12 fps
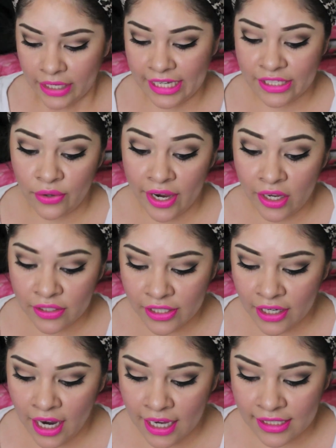Okay, so I
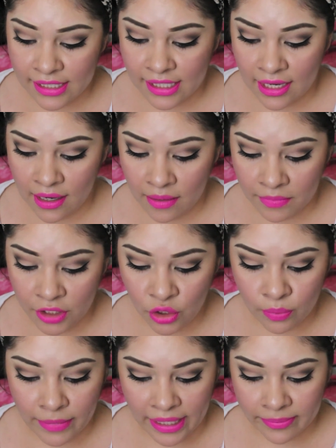also got some
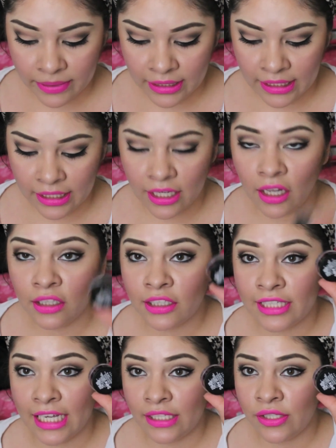new Maybelline color
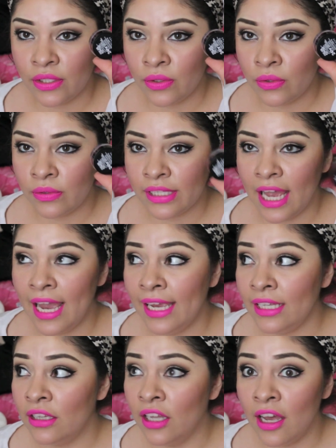tattoos.
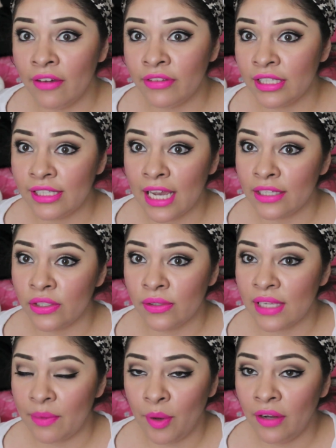I love these
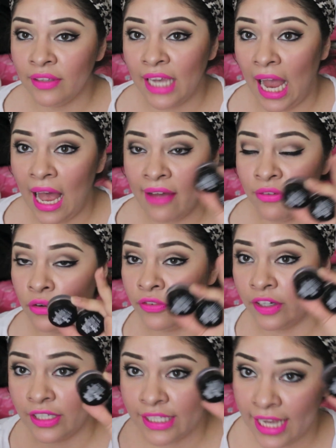tattoos. I probably have
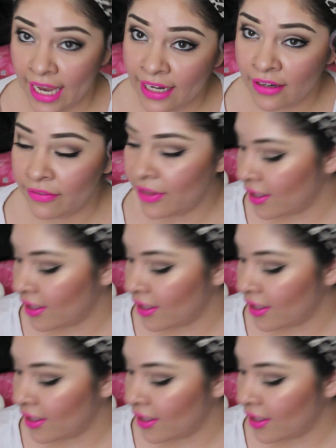over 10 of